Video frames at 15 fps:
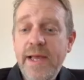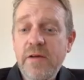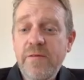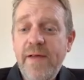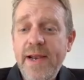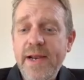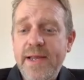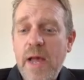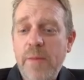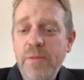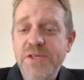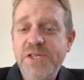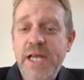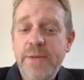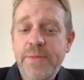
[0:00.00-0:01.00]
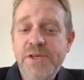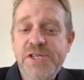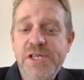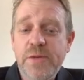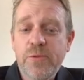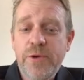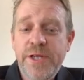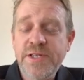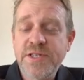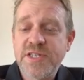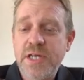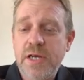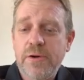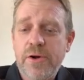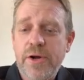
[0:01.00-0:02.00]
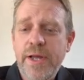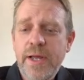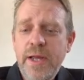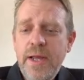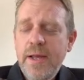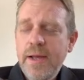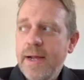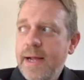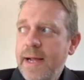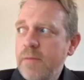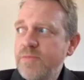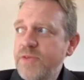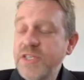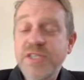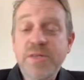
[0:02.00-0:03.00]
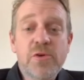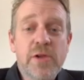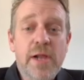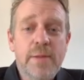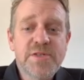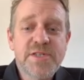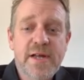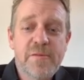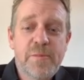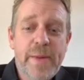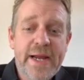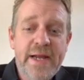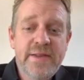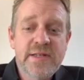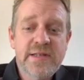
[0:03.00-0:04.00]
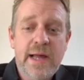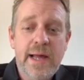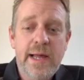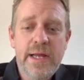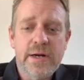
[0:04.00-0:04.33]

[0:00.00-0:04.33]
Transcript: I've had a couple of championship wins. So I um, did some club stuff back in the day, and